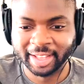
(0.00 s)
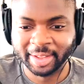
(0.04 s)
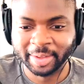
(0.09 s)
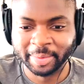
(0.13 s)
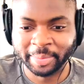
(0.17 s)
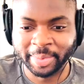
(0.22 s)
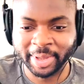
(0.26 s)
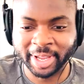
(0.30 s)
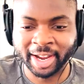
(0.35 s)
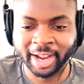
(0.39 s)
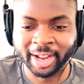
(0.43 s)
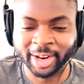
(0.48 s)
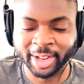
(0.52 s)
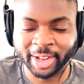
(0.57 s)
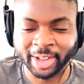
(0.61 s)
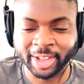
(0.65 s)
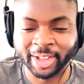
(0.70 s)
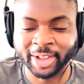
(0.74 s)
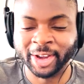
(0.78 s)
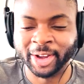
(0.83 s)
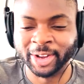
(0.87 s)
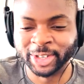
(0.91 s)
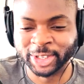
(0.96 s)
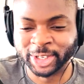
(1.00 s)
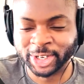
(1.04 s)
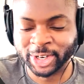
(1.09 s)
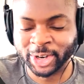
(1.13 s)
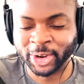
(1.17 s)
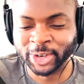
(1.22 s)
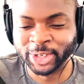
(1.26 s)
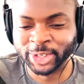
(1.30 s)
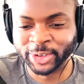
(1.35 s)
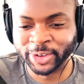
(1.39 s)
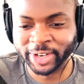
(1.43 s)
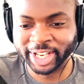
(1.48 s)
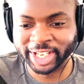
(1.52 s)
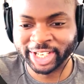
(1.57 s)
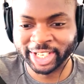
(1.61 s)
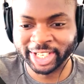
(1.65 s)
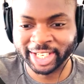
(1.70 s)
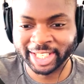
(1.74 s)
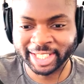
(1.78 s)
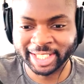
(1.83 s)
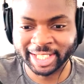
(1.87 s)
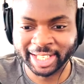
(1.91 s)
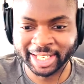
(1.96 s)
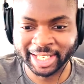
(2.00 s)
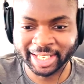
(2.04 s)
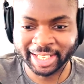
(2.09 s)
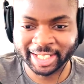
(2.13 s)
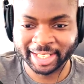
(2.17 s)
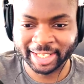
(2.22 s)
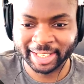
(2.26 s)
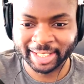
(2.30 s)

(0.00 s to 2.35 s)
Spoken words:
Bit kind of contradiction, isn't it?